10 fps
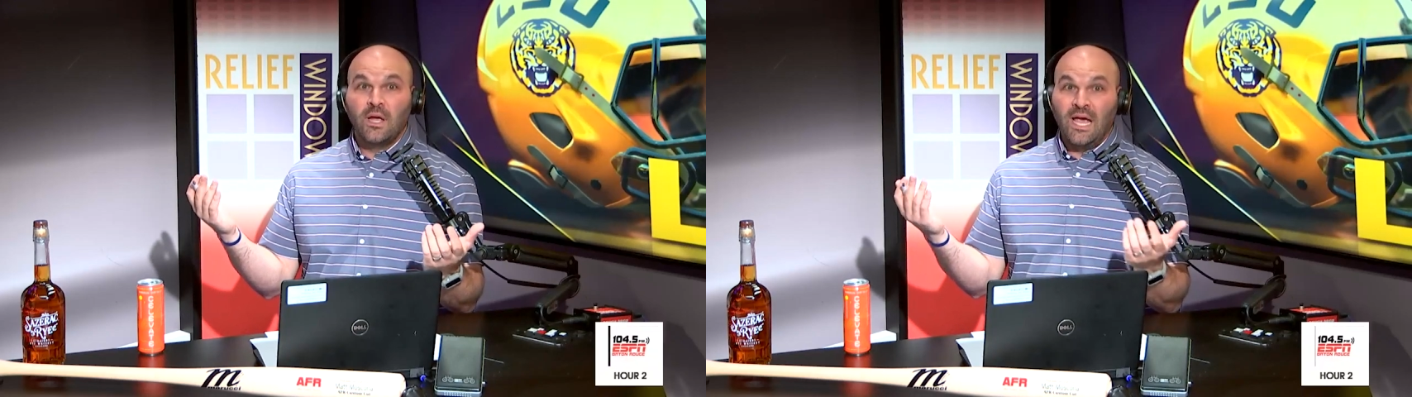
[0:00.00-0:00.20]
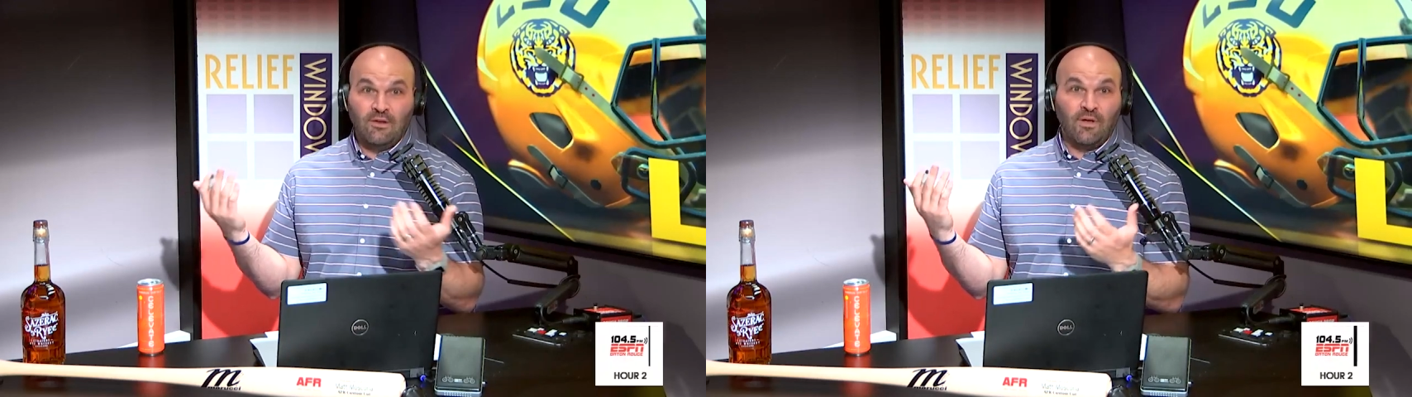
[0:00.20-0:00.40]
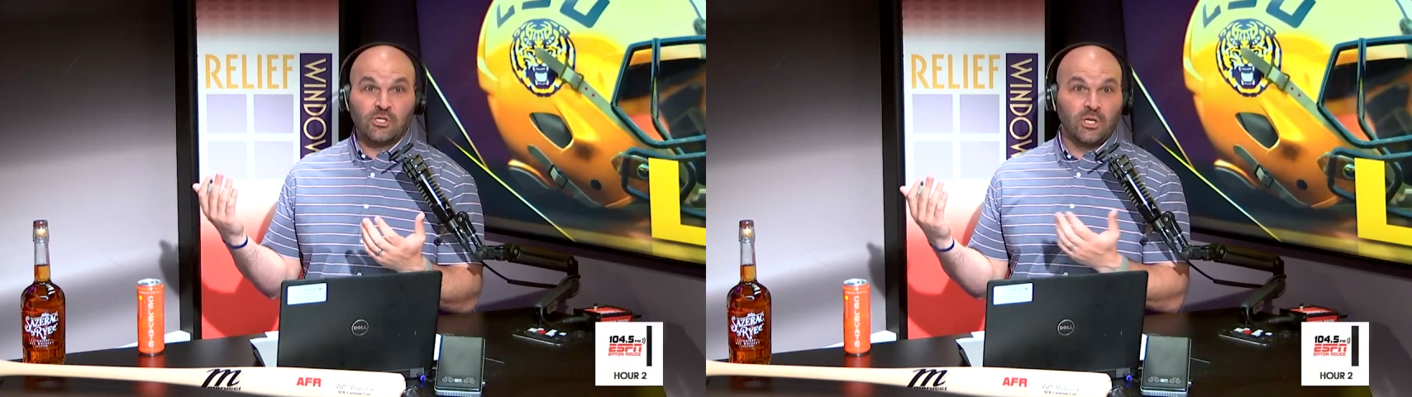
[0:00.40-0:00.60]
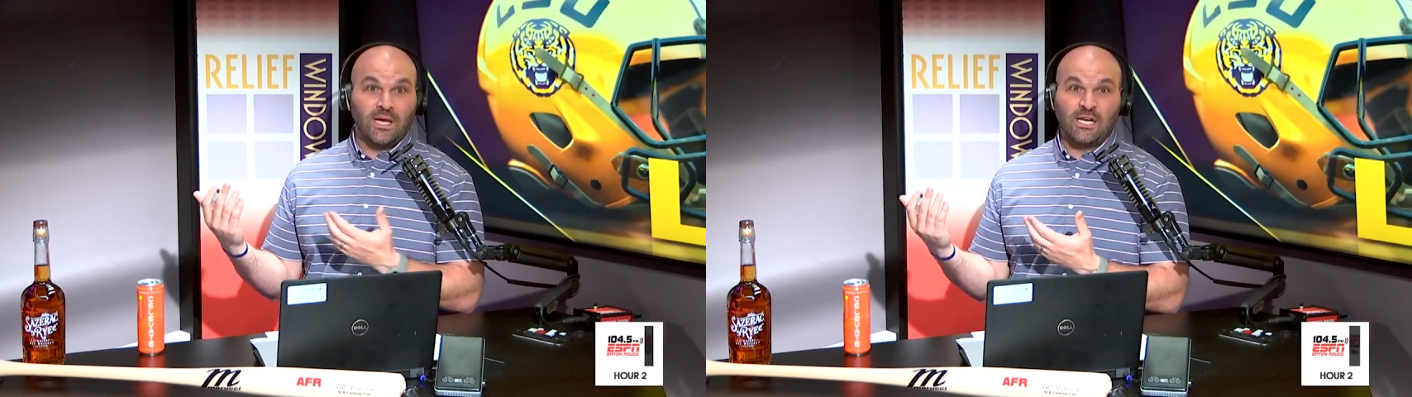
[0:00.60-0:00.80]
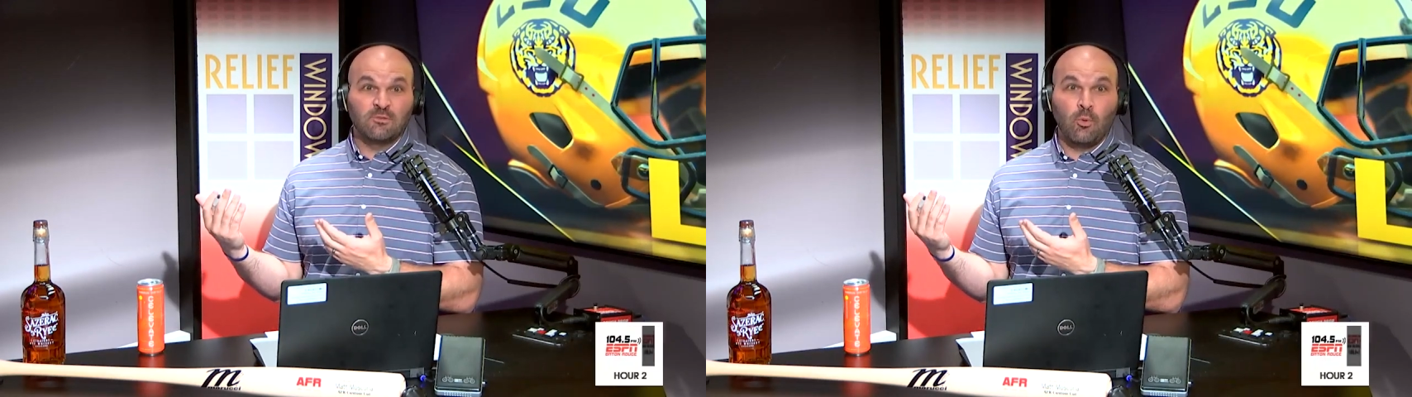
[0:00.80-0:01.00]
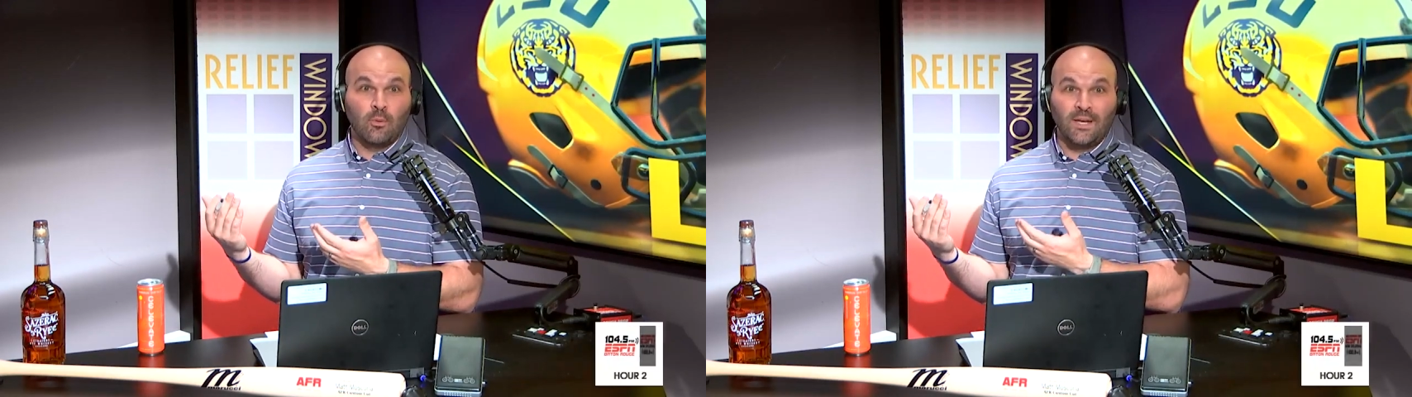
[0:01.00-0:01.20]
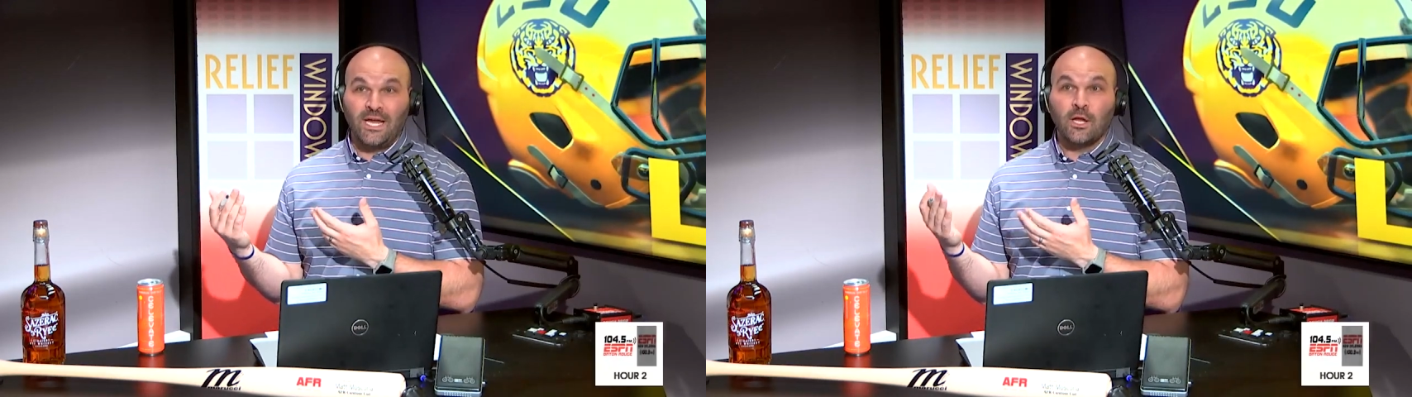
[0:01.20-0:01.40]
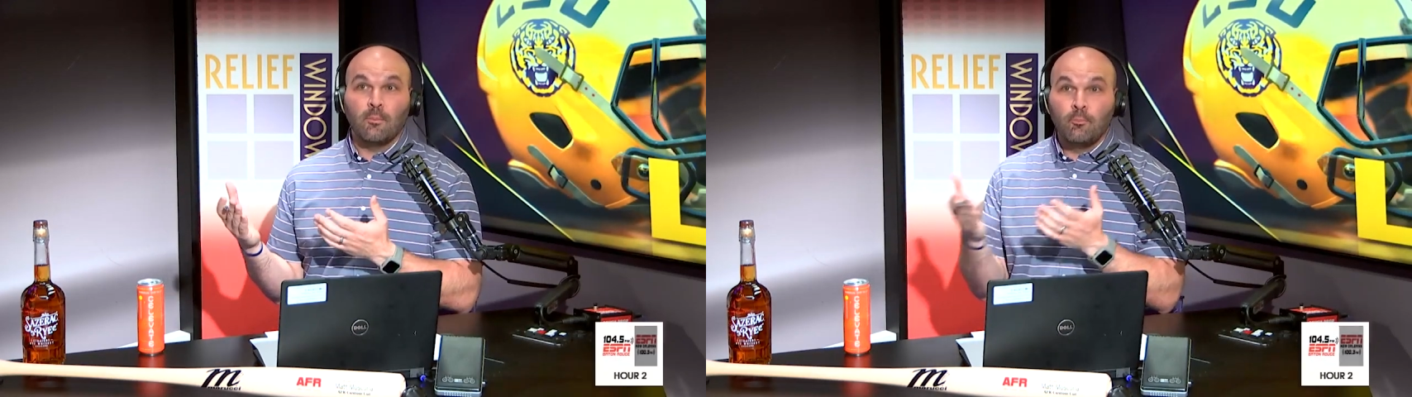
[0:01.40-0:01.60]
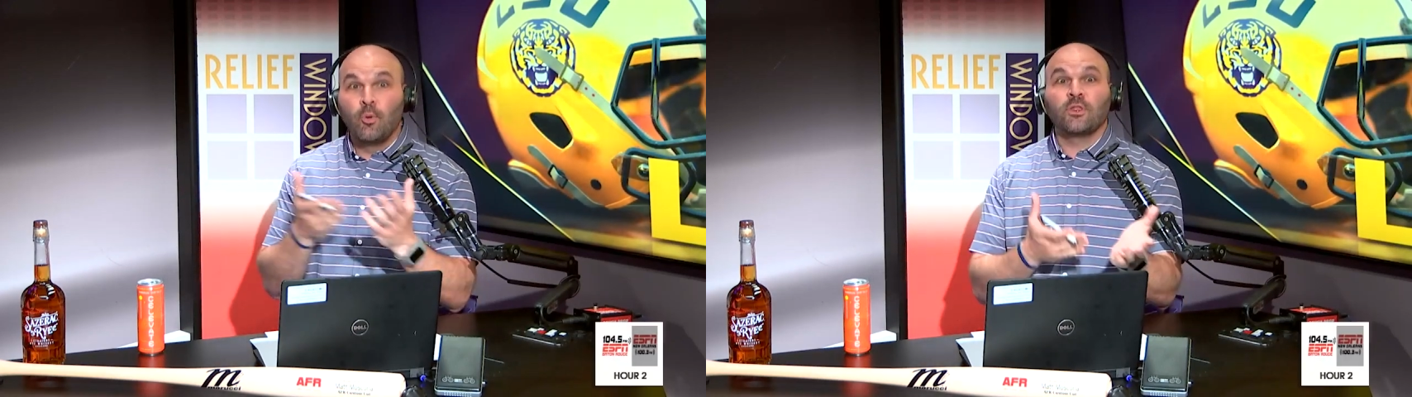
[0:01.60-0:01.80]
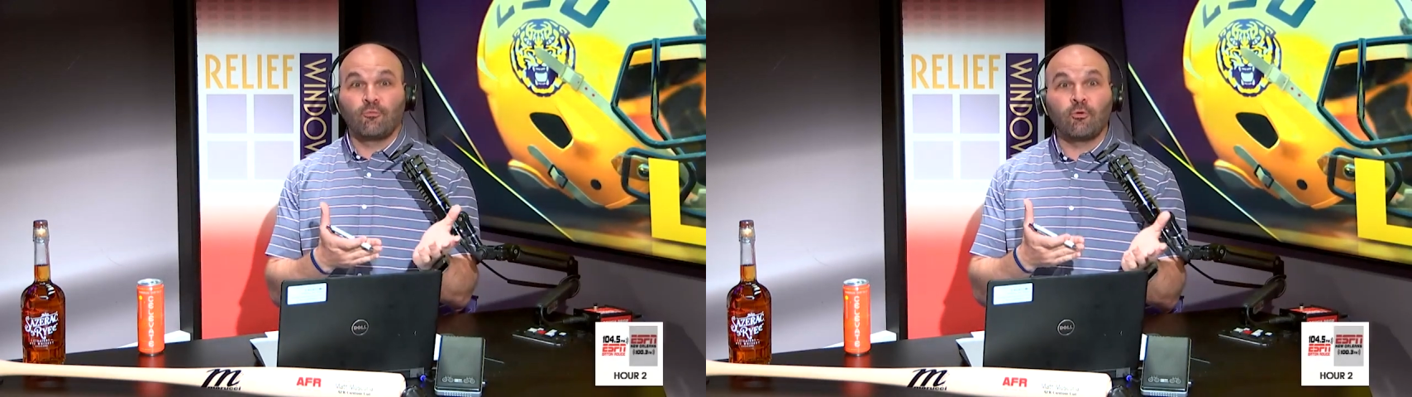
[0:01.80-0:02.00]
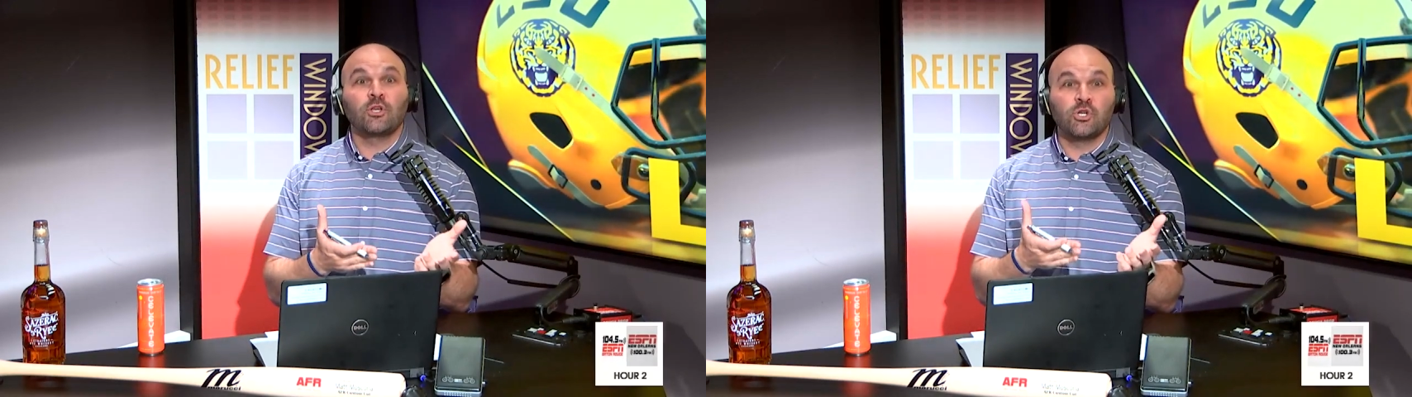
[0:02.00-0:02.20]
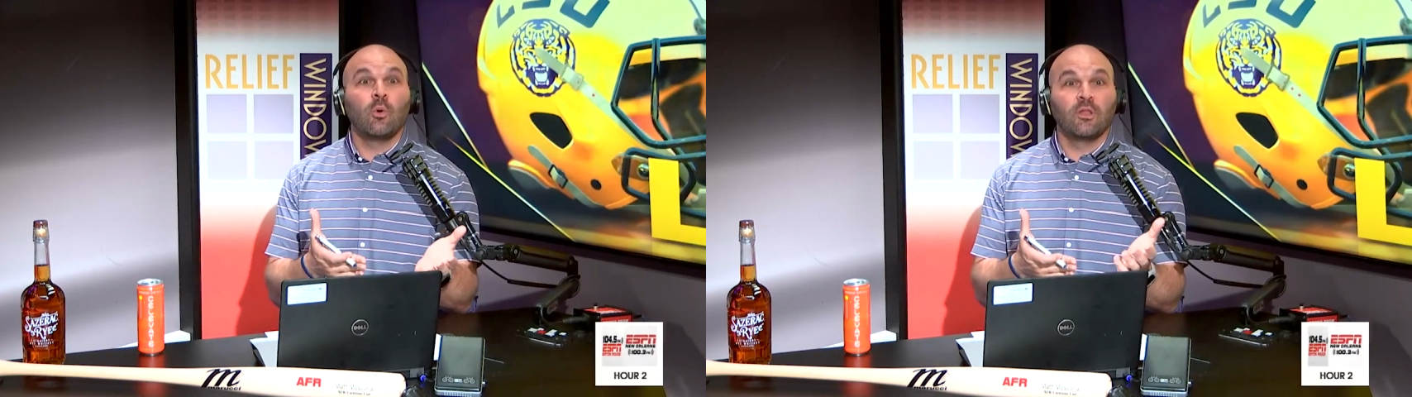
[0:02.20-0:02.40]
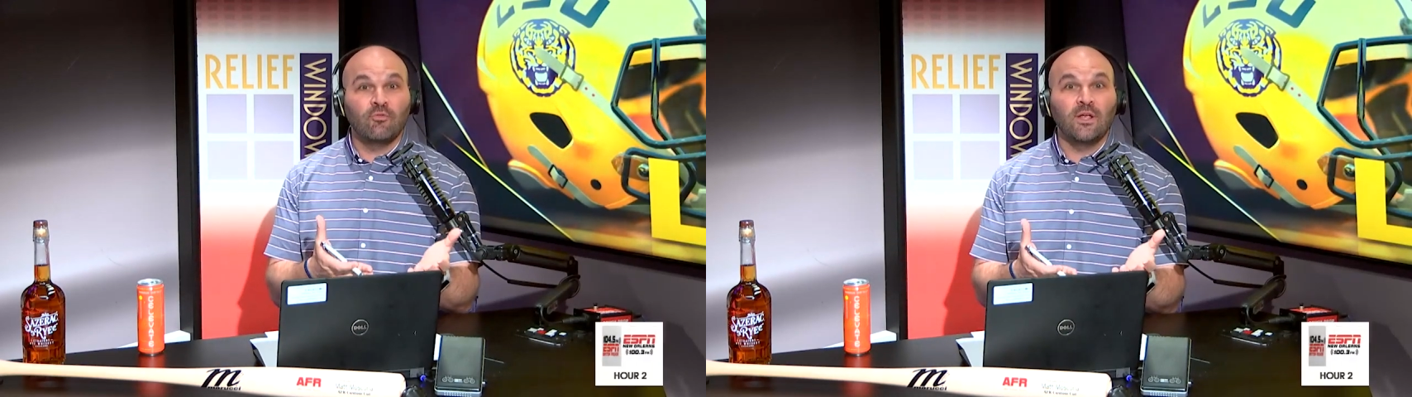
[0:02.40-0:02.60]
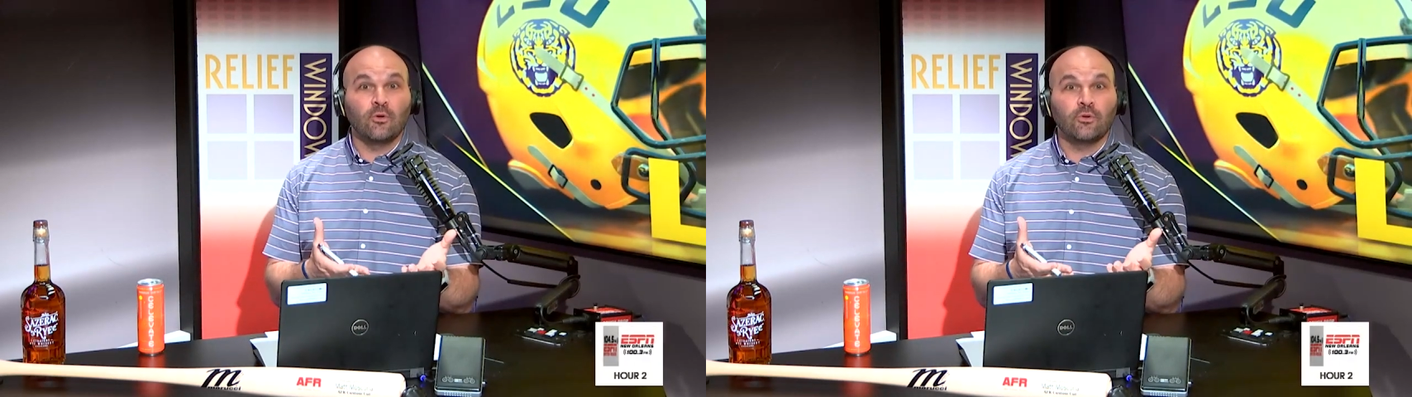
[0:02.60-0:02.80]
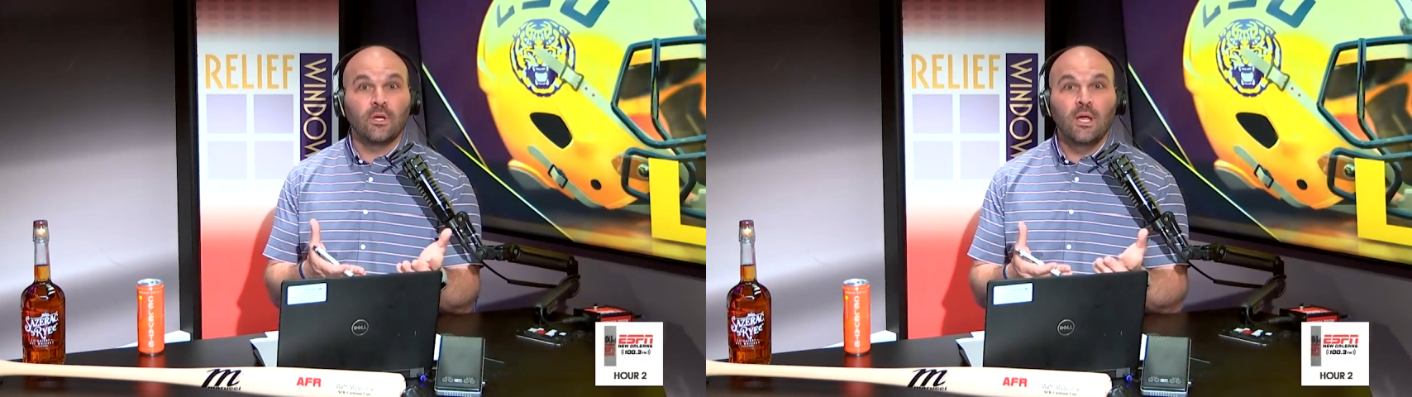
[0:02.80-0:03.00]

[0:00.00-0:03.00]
And eventually got to the point where, like, put the freak show on the field.